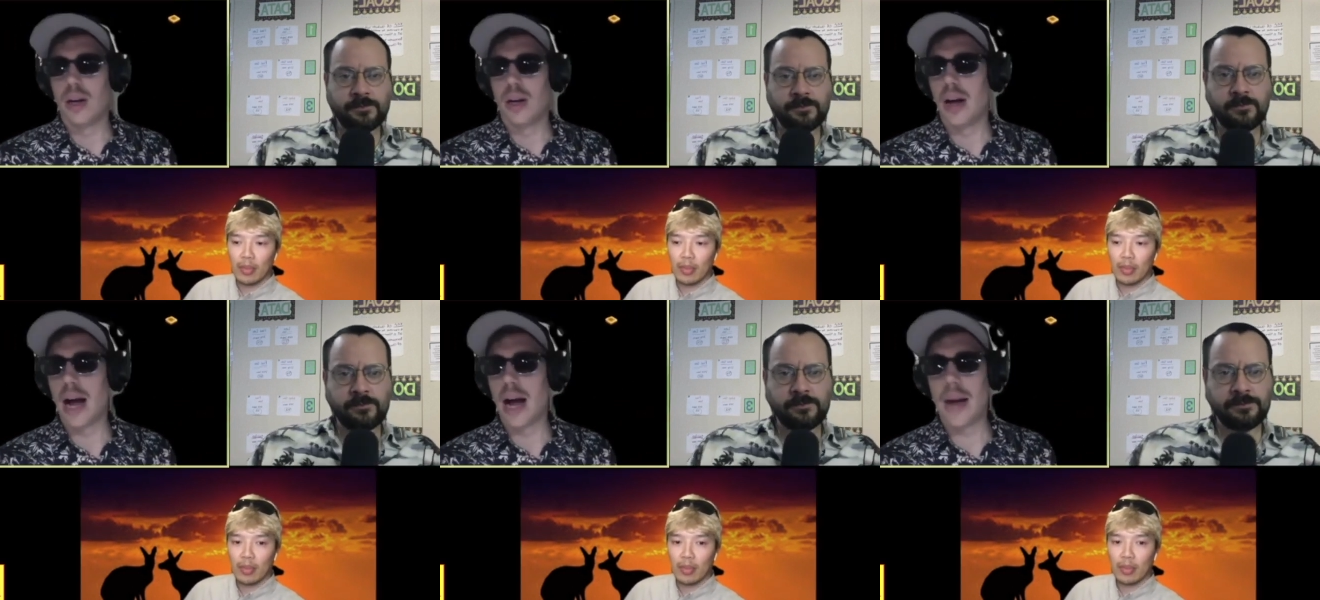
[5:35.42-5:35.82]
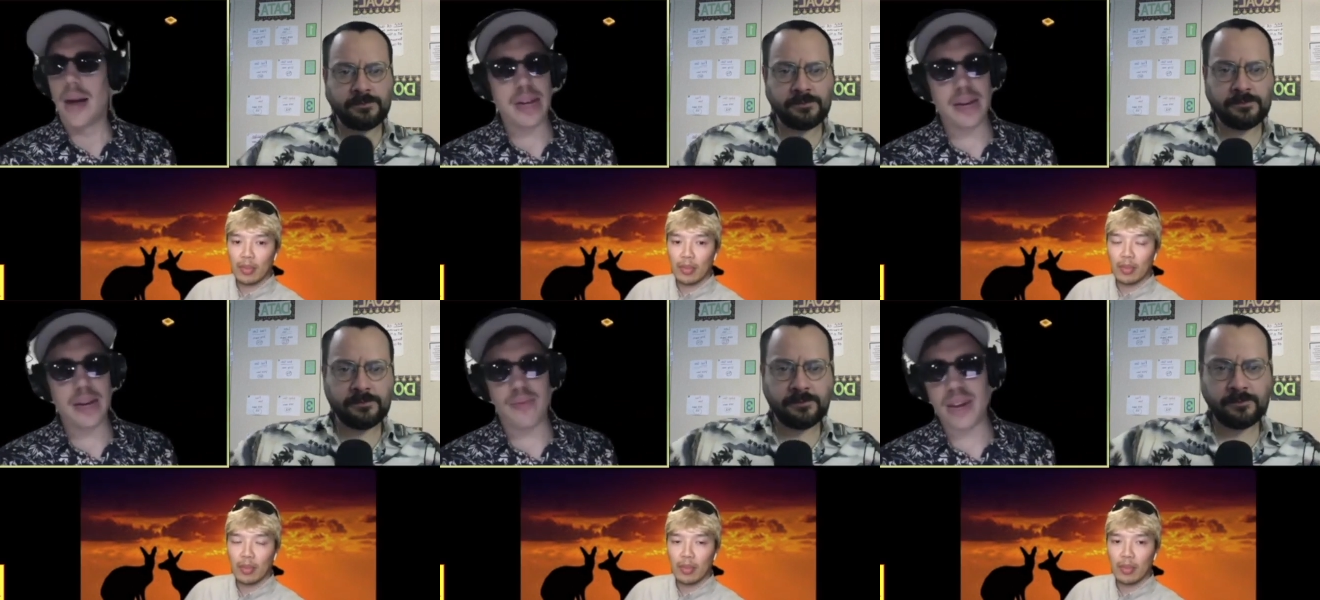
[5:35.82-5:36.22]
Speaker 1: I
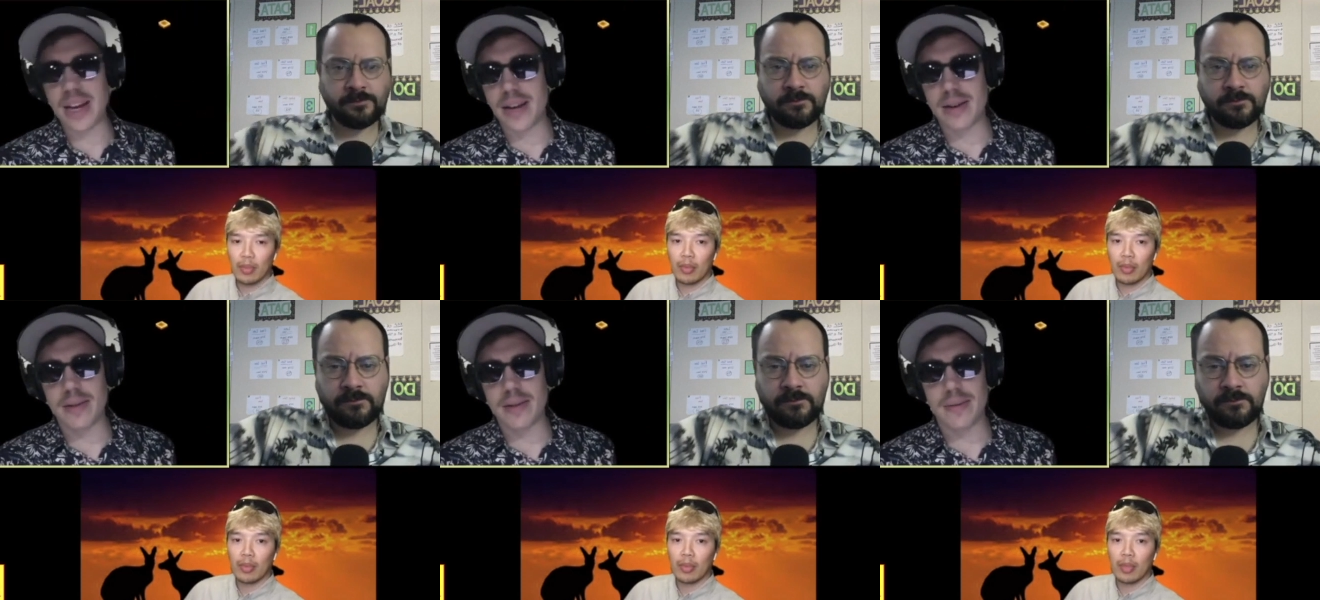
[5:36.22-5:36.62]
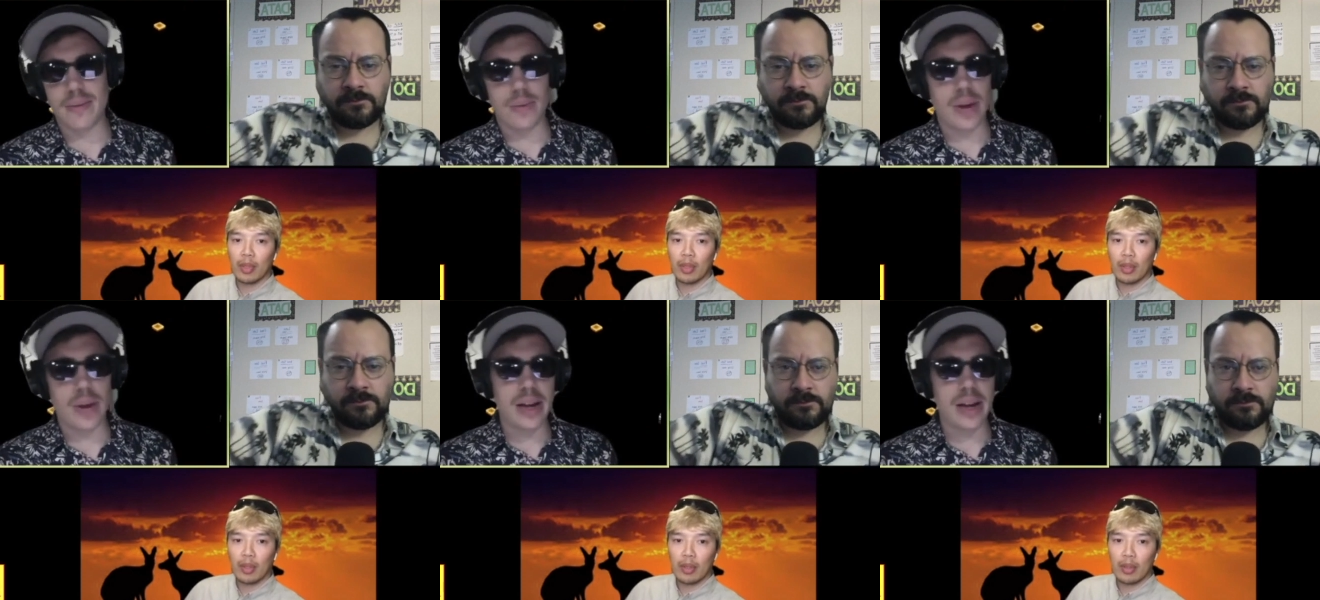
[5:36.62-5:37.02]
mean, we
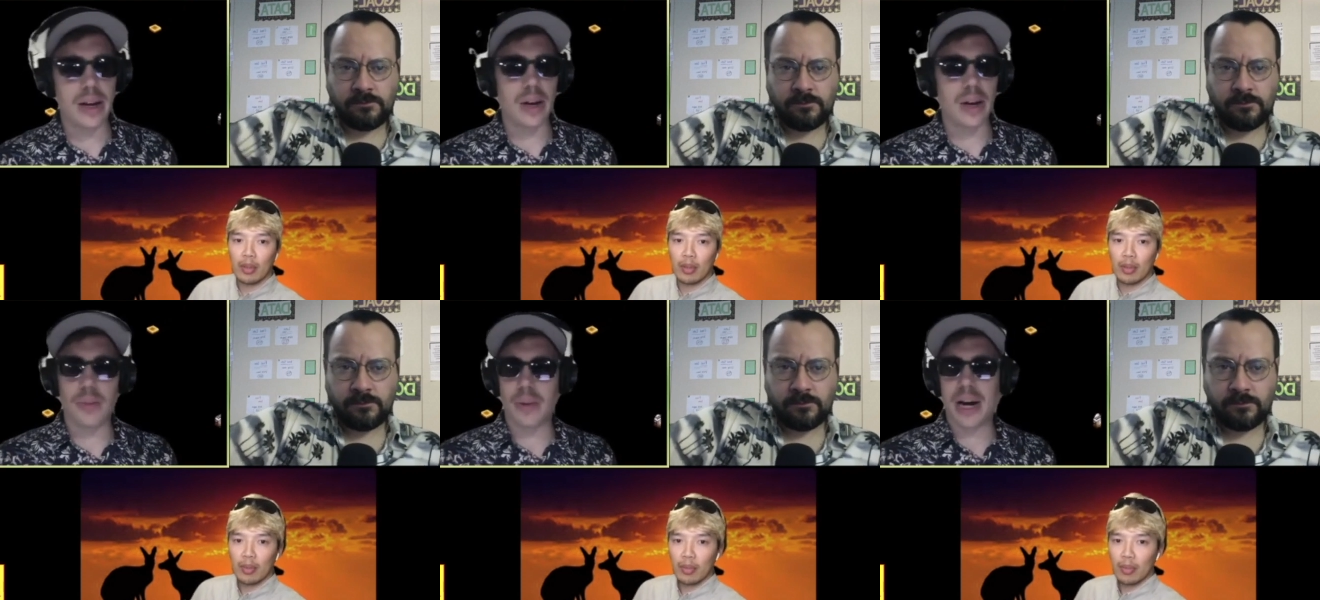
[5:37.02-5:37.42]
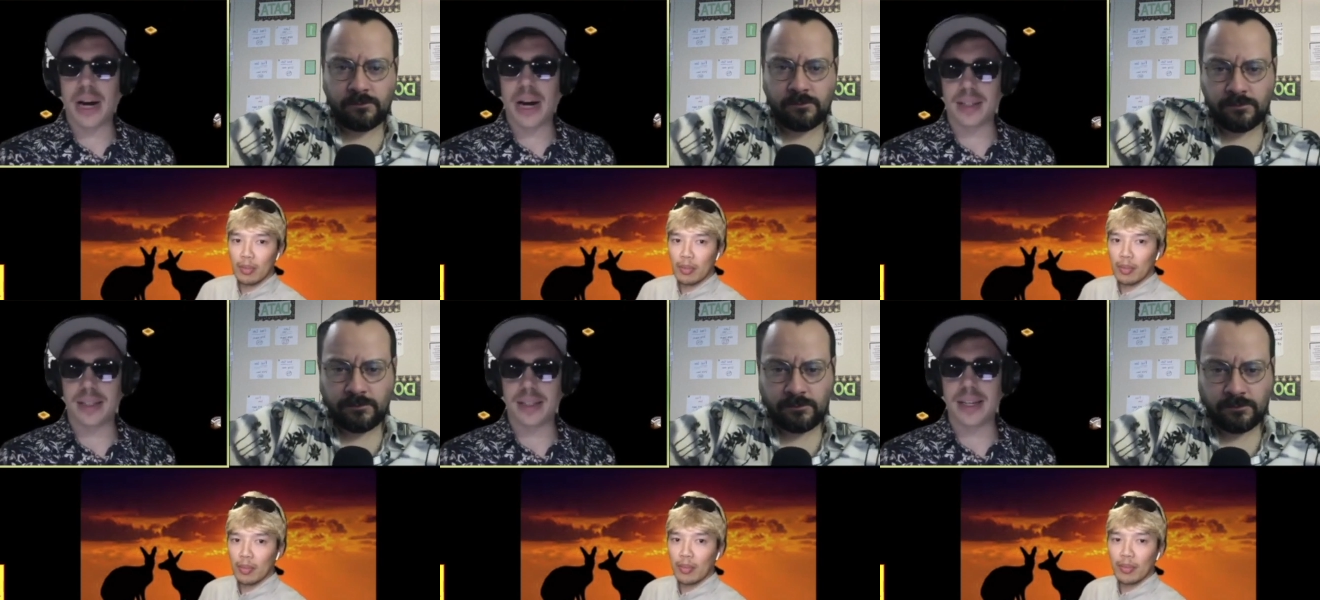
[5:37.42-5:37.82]
we know the
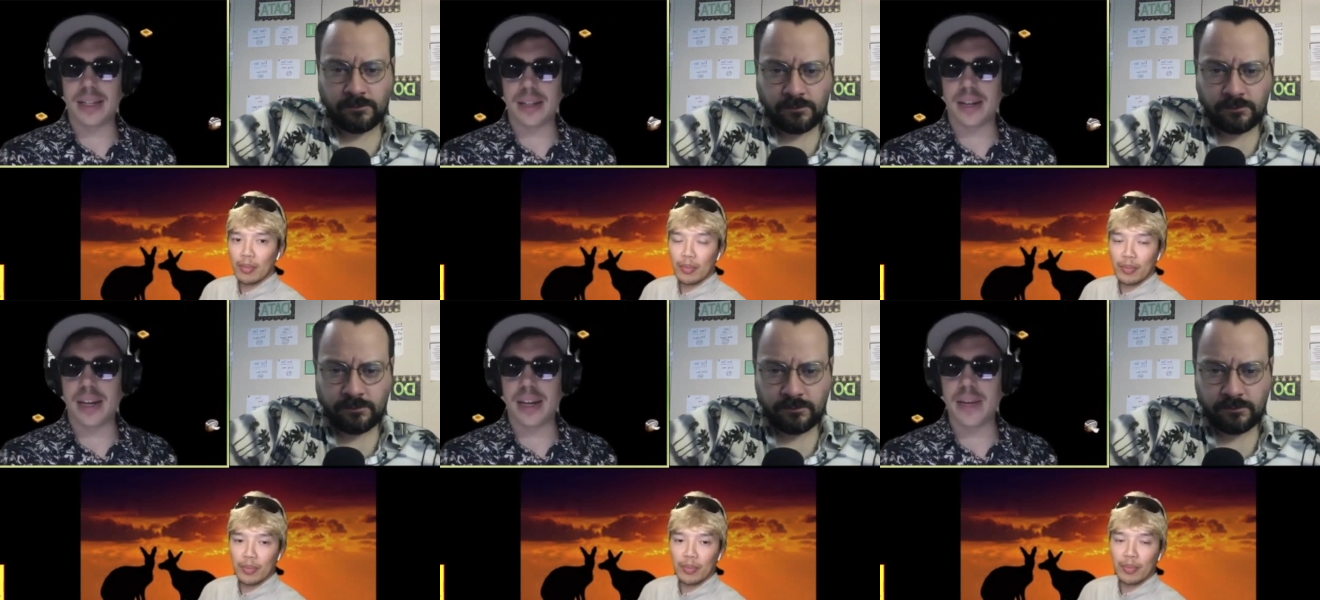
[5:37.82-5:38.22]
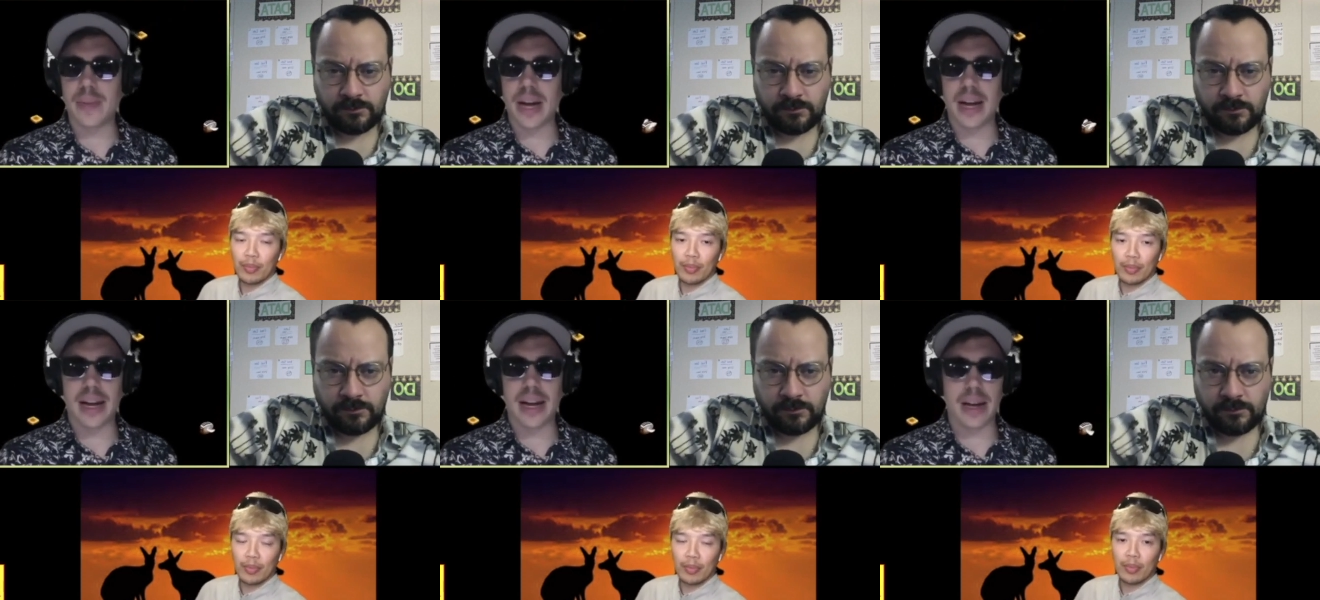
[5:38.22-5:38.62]
policies on
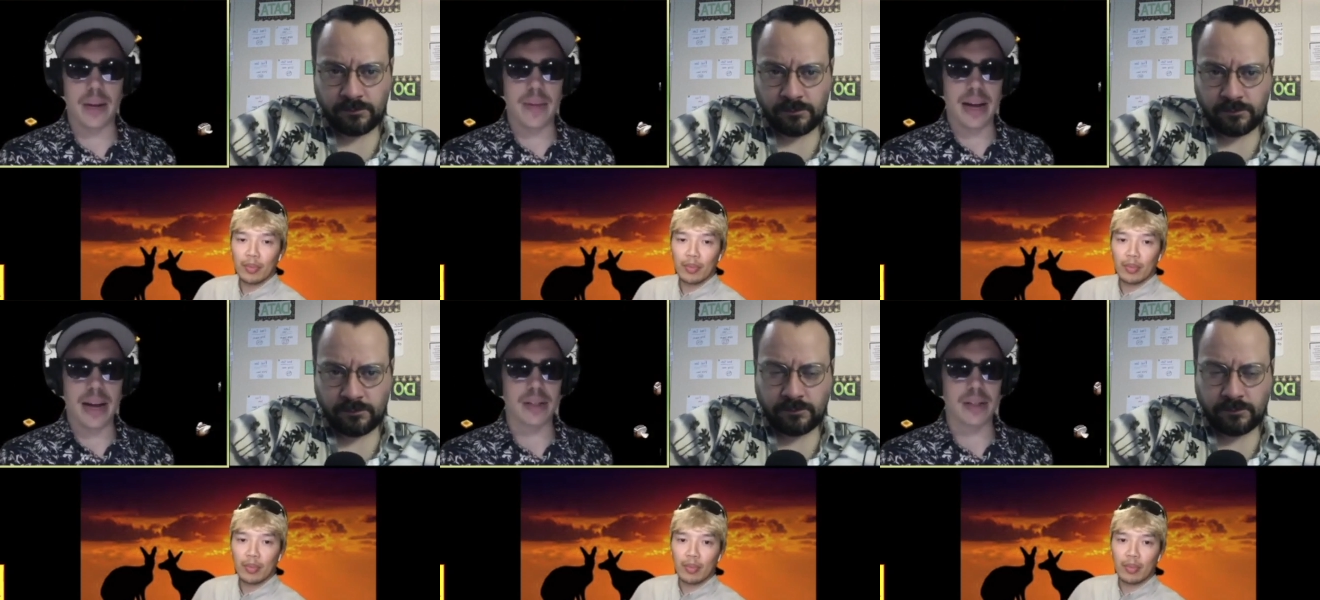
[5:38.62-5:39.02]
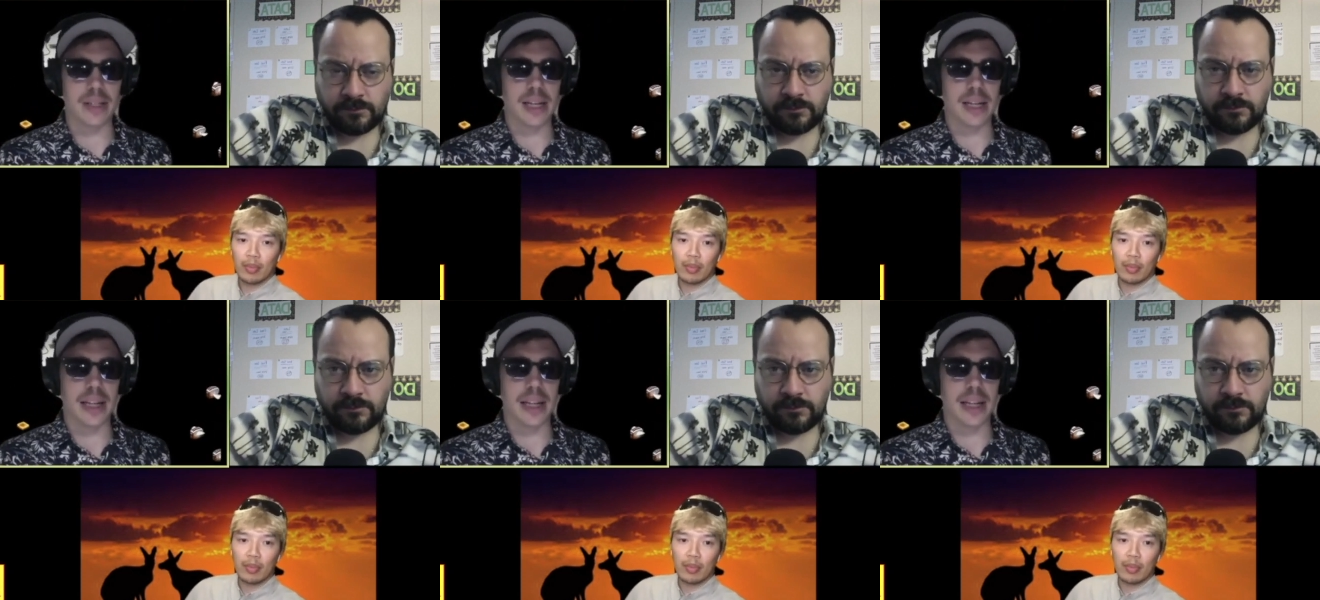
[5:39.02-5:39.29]
eBay about selling